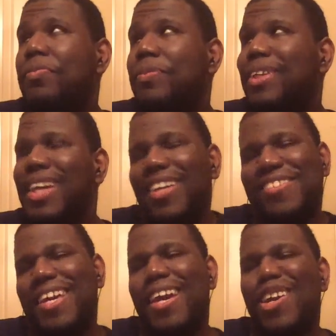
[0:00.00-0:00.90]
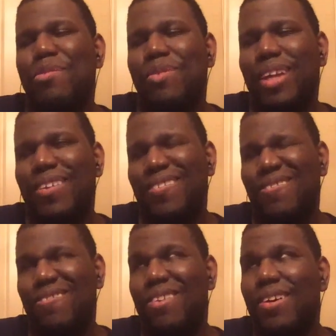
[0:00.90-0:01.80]
King's Game, like
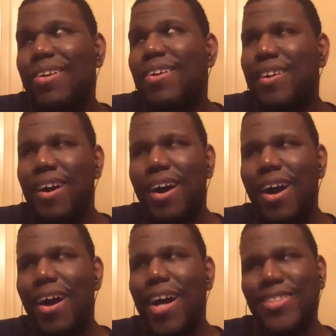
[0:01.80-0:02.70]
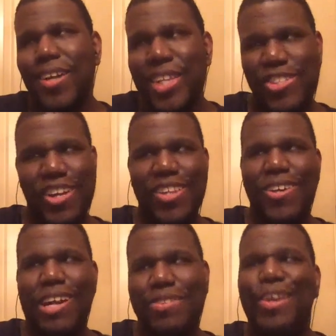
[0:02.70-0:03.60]
I saw the trailer
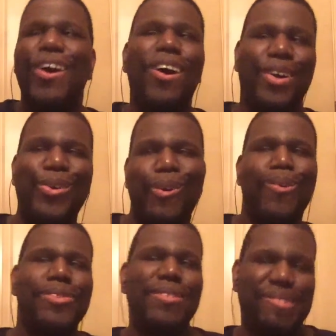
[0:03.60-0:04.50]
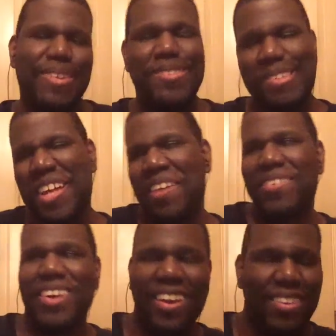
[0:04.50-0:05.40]
and I was like, oh, cool, something slice of life.
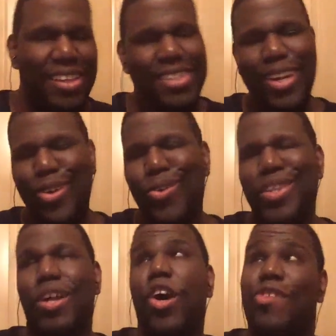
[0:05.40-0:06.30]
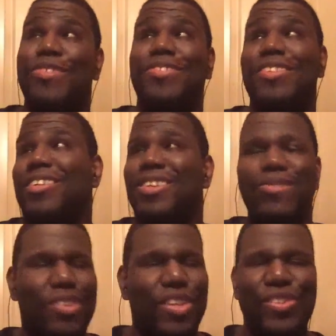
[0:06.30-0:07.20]
Okay, that's kind of cool. And then all of a sudden, you see this